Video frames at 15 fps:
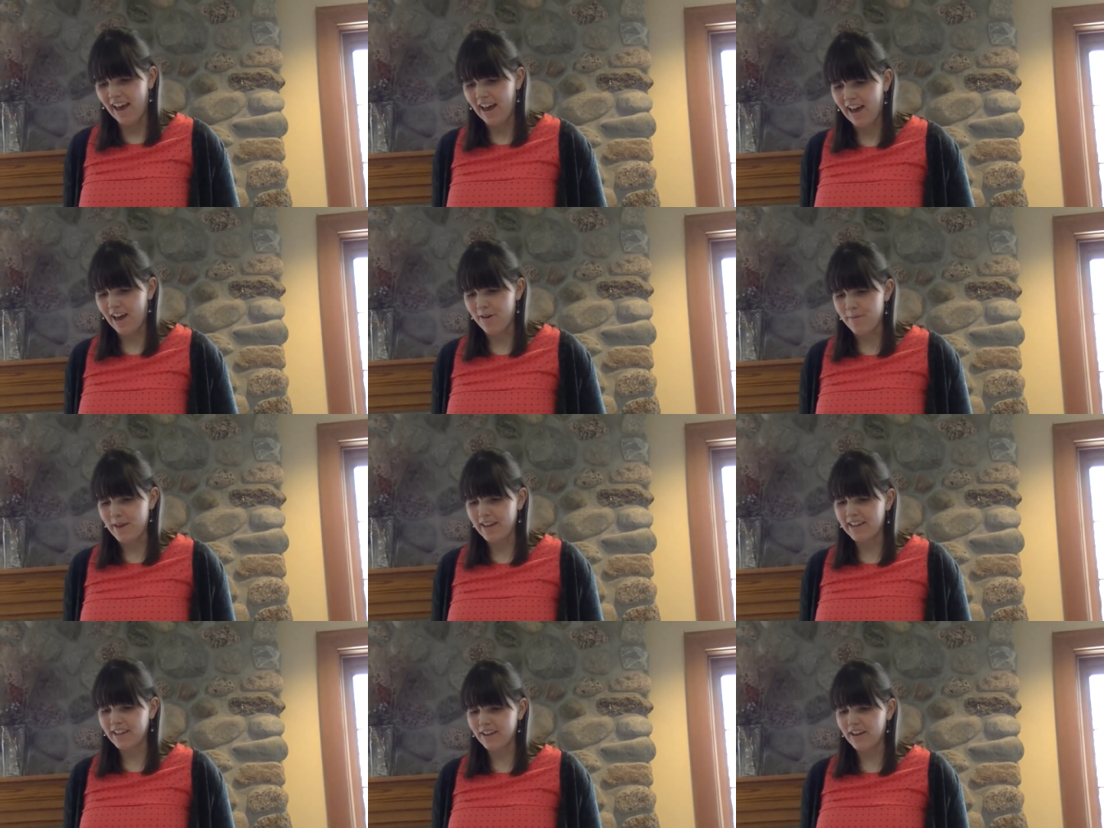Um,
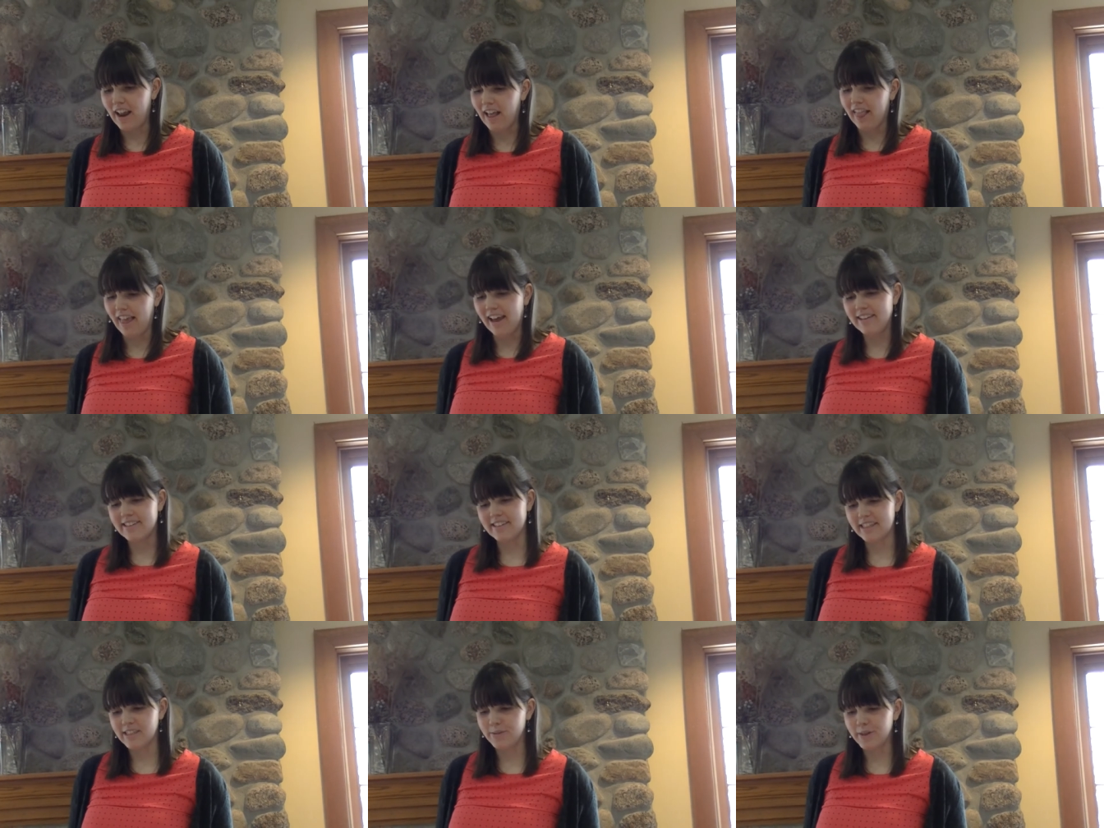it can
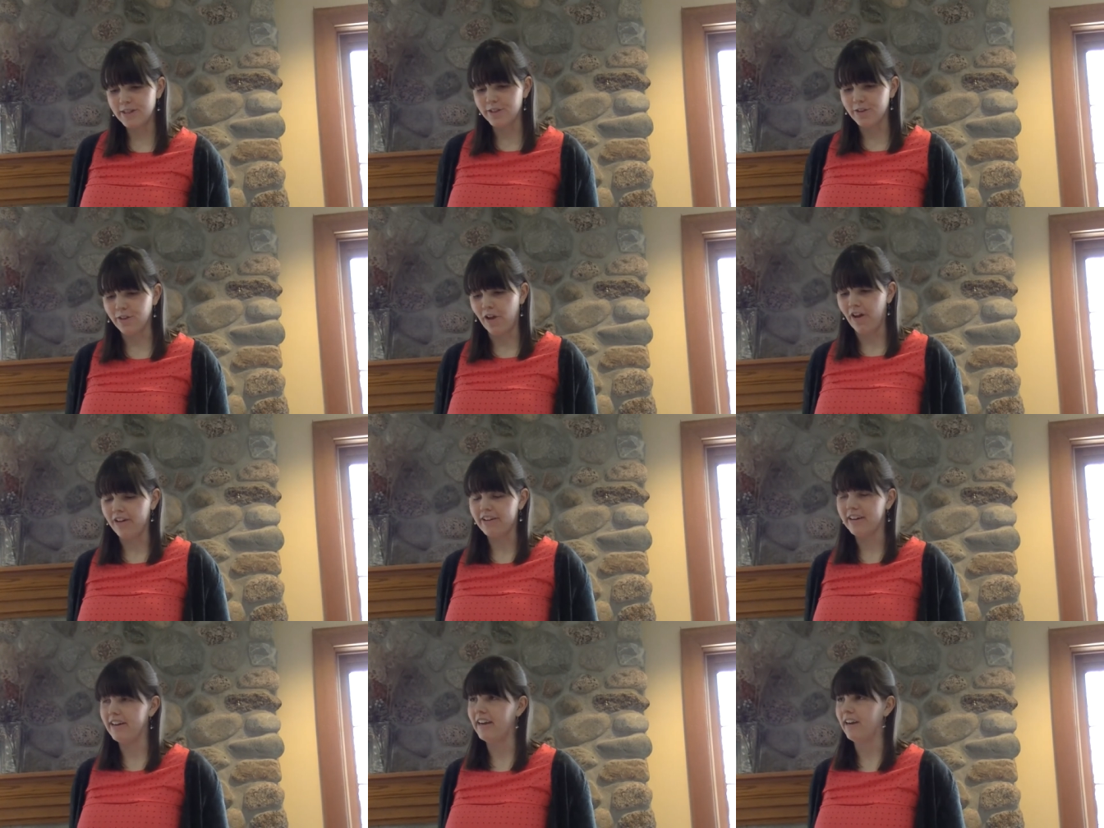last six weeks or
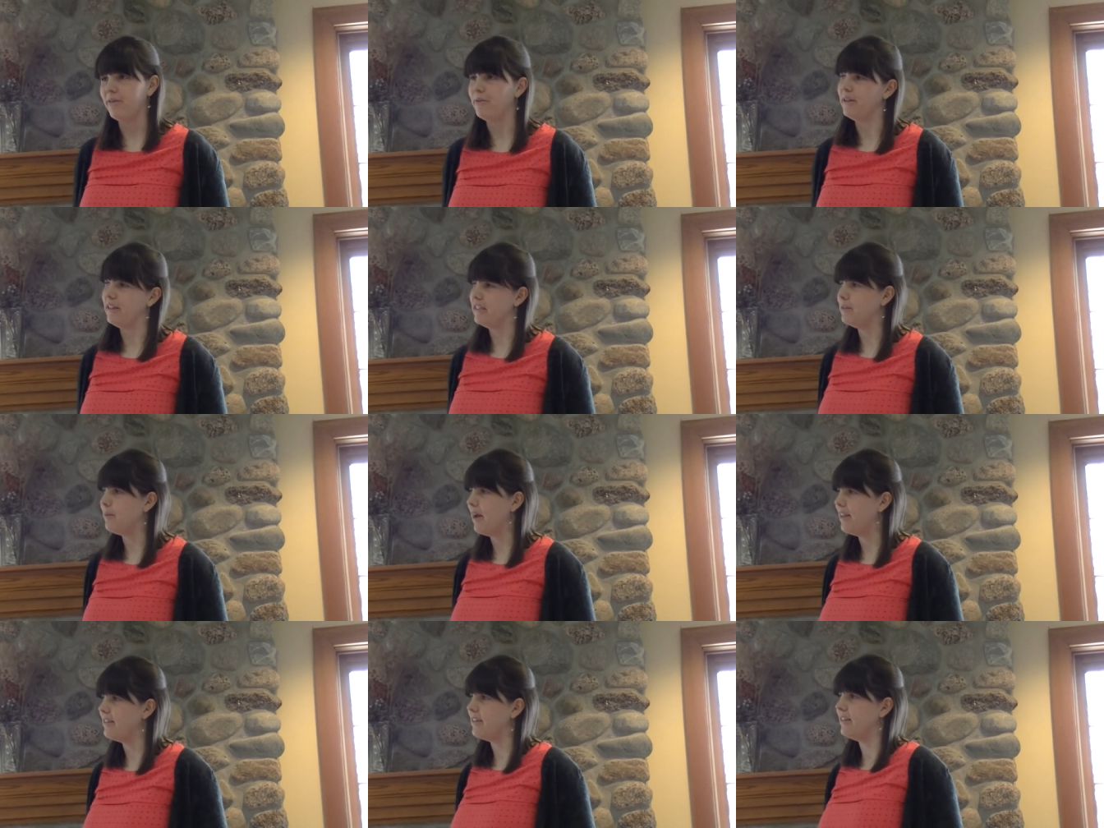longer. It really
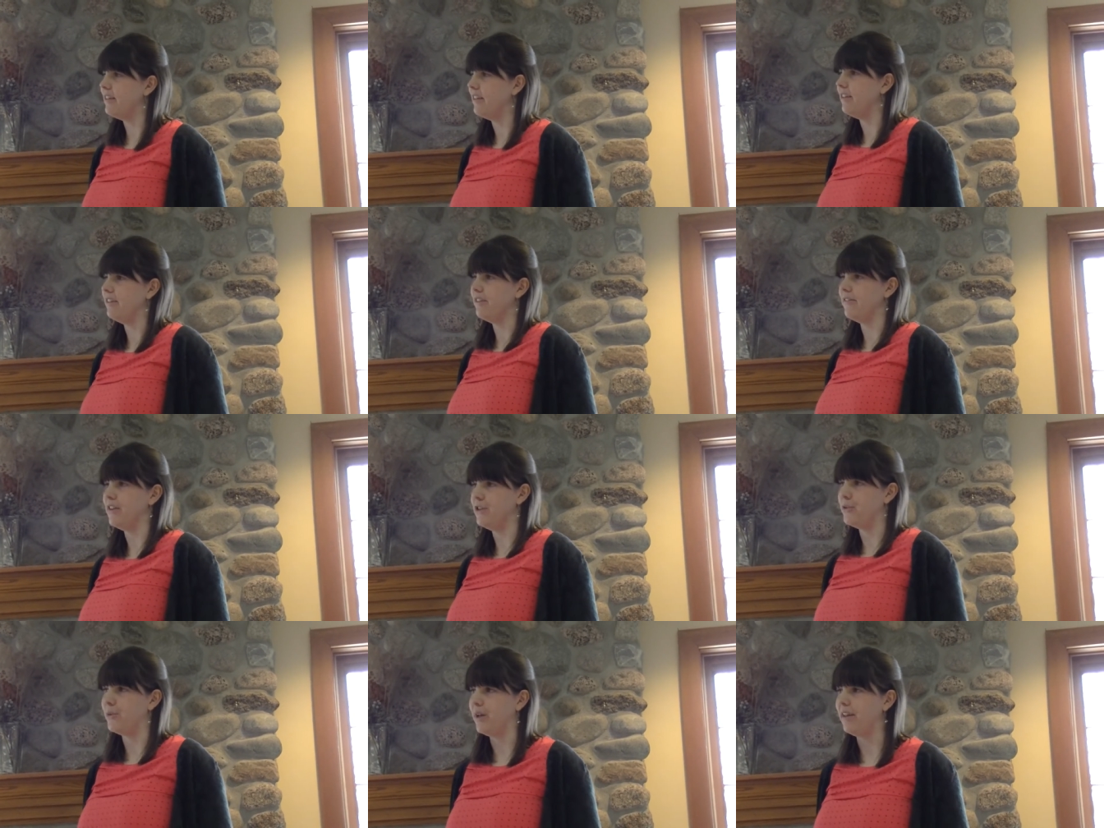depends on the
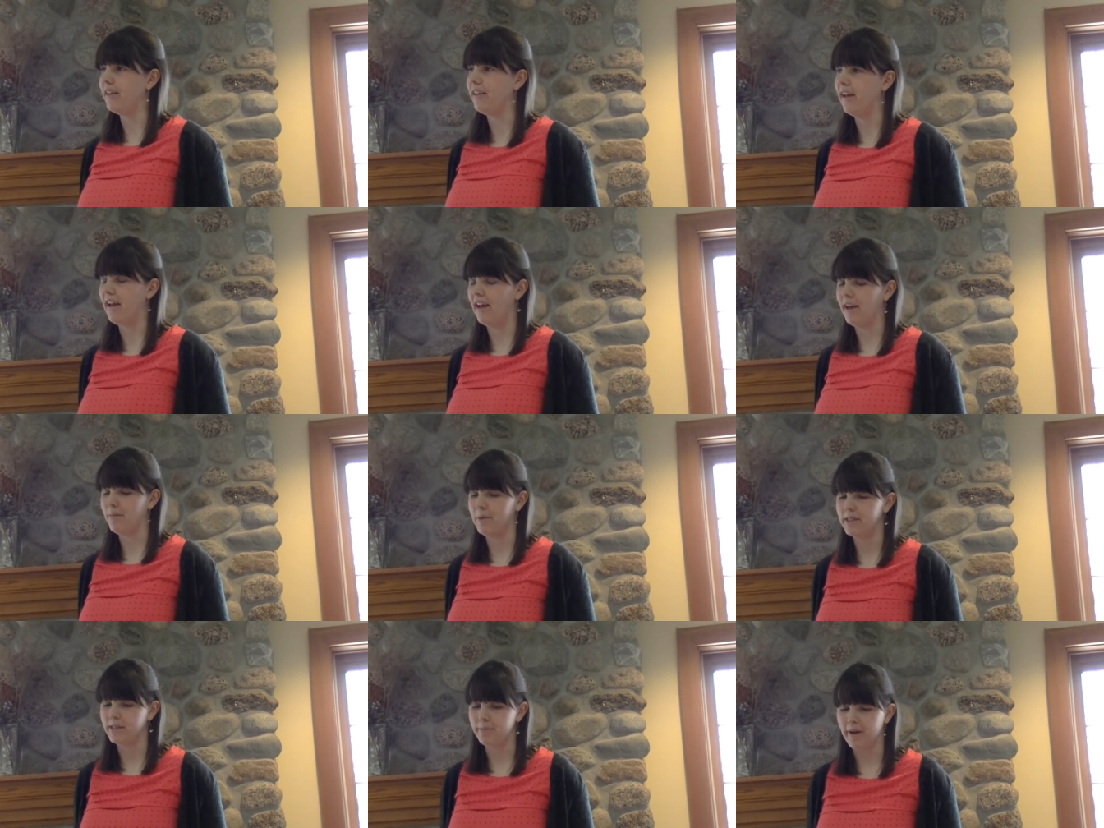individual.
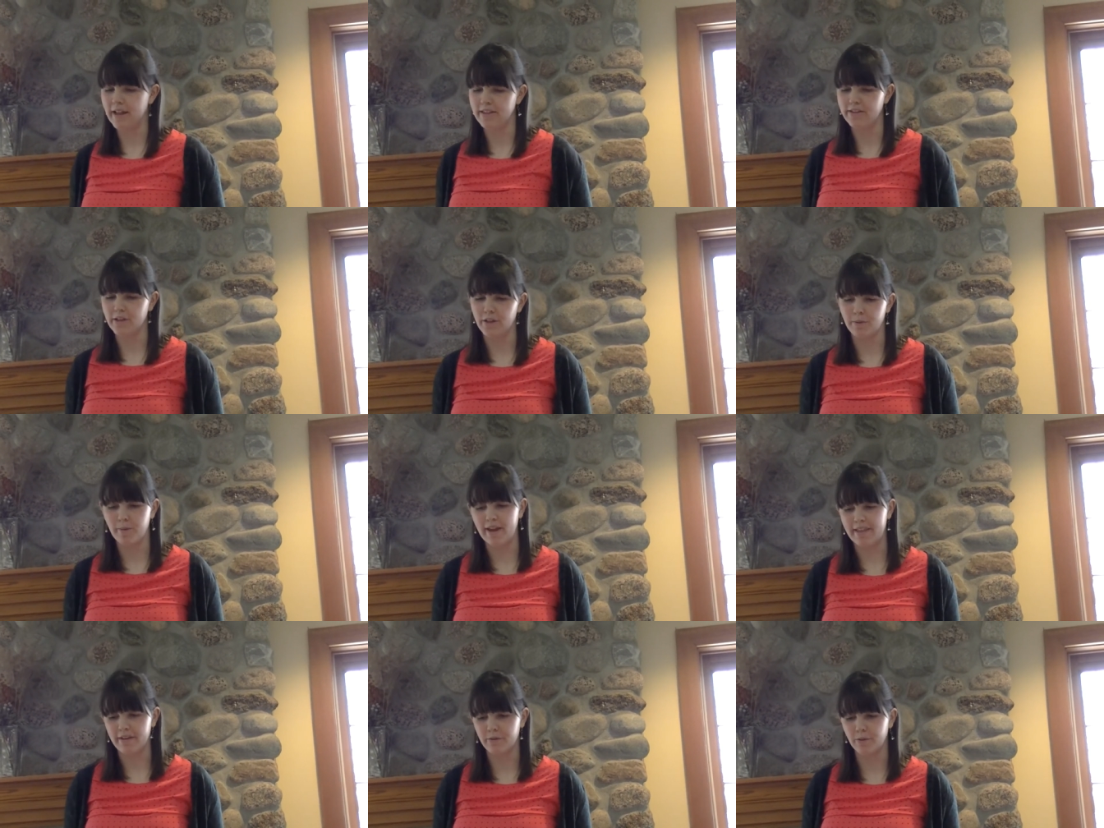Um, it depends on their
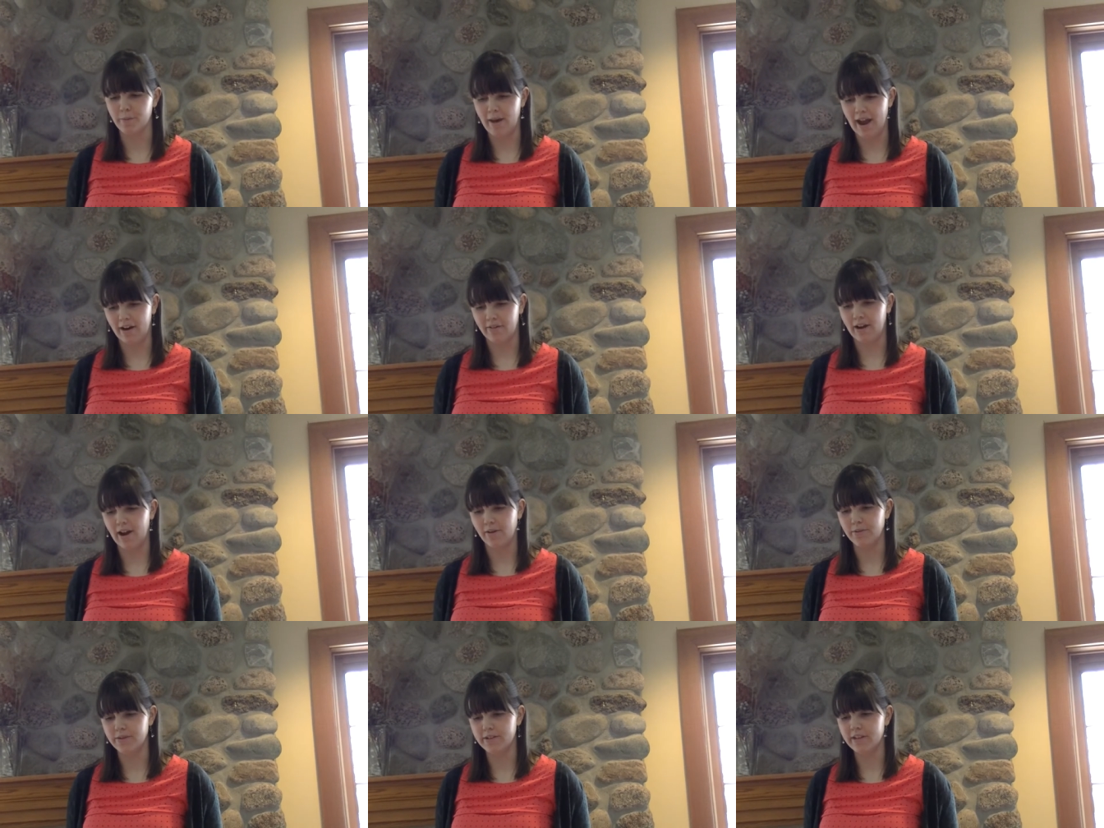bilingual
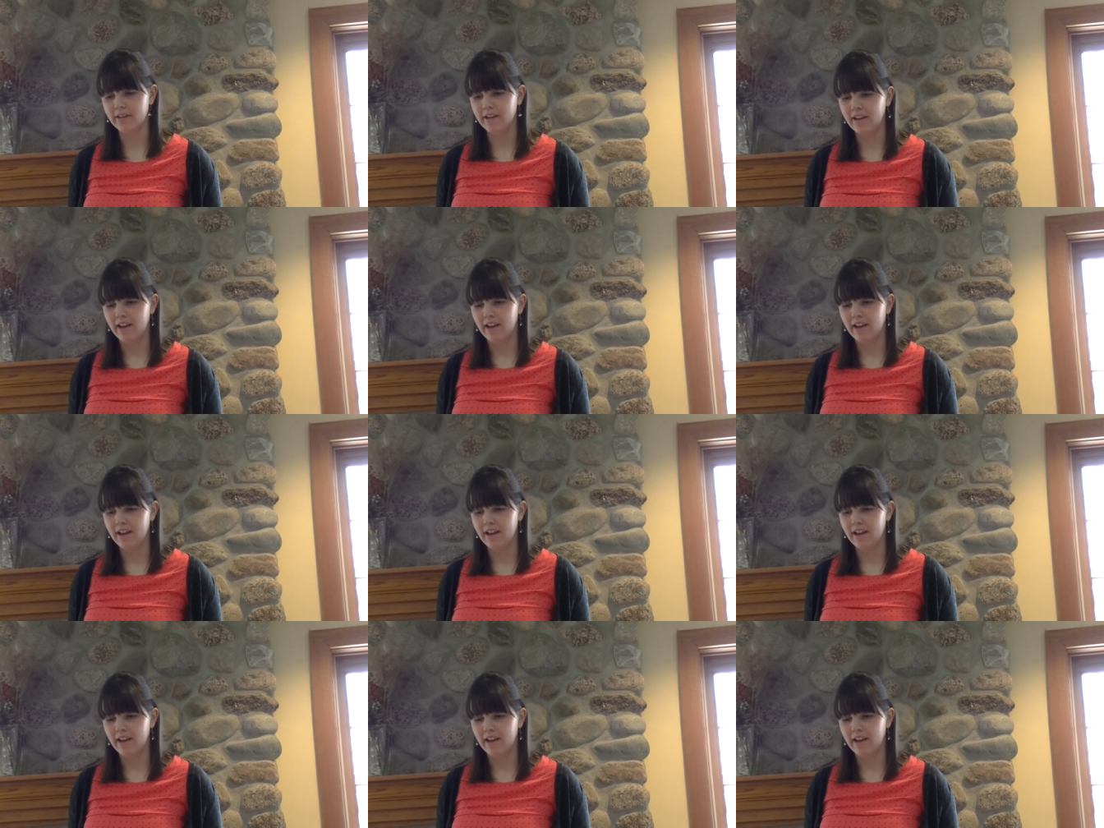background.